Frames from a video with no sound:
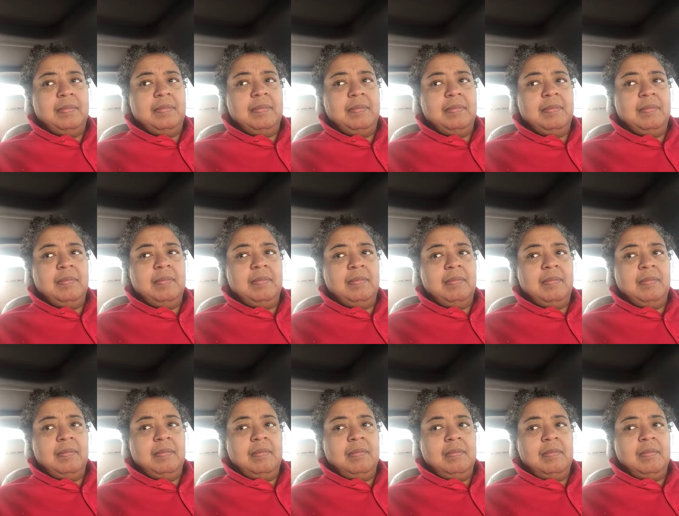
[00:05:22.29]

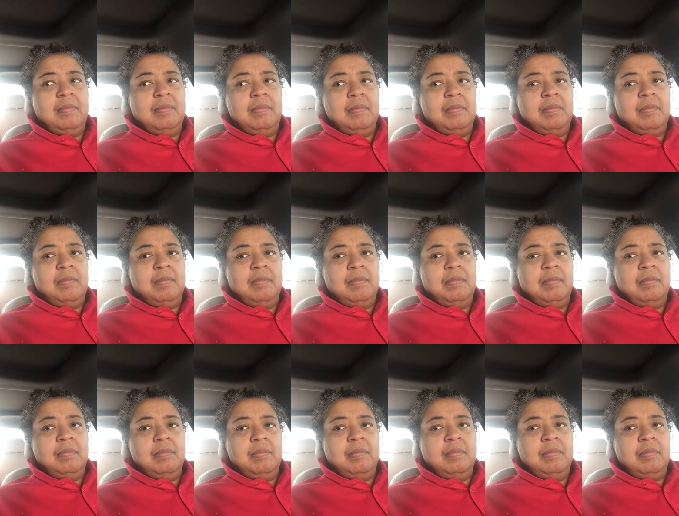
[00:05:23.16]

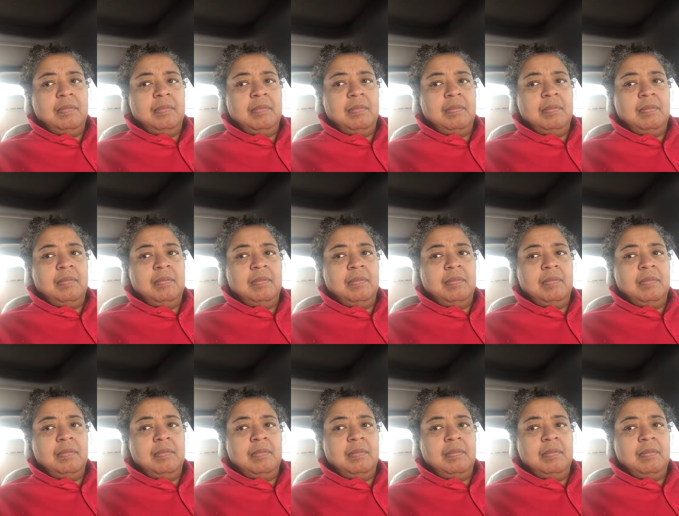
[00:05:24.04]
No one is speaking in this clip.